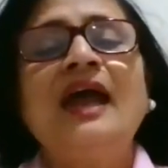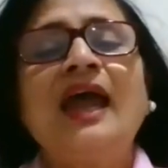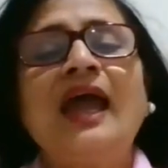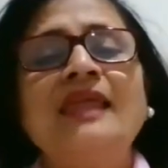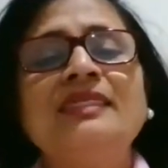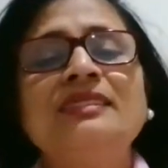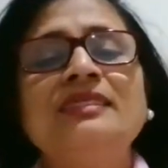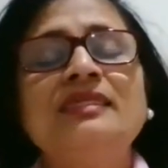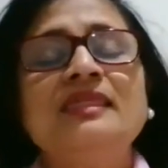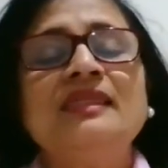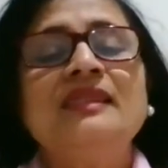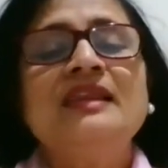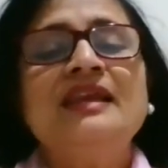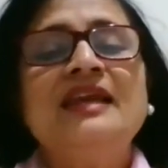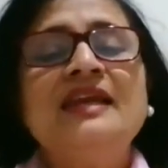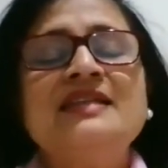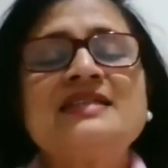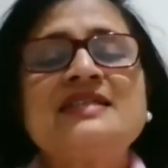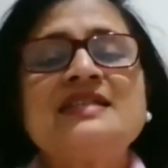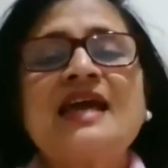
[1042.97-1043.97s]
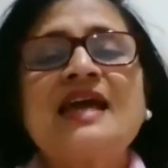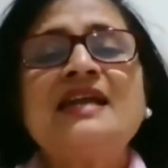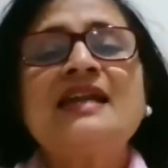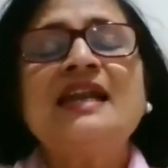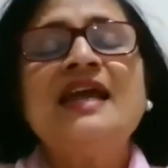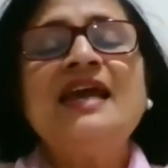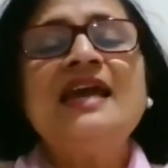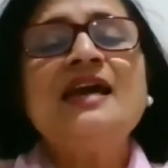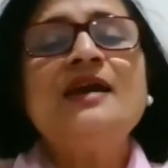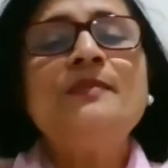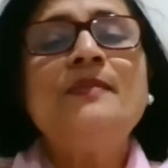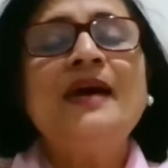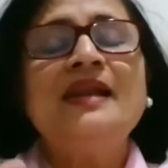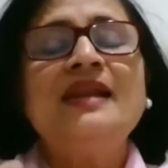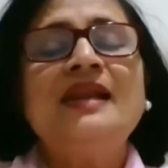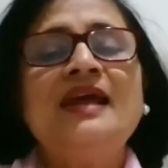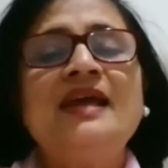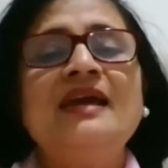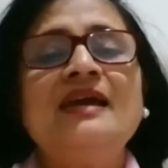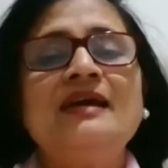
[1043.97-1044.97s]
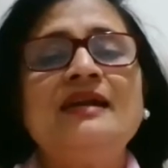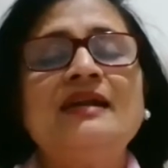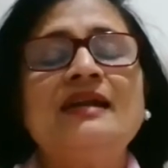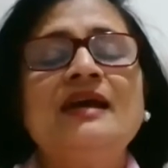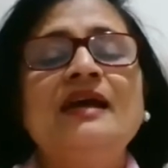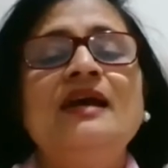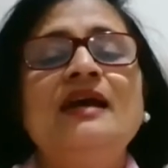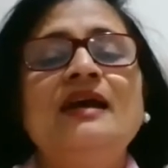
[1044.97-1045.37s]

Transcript: And it's like layer by layer.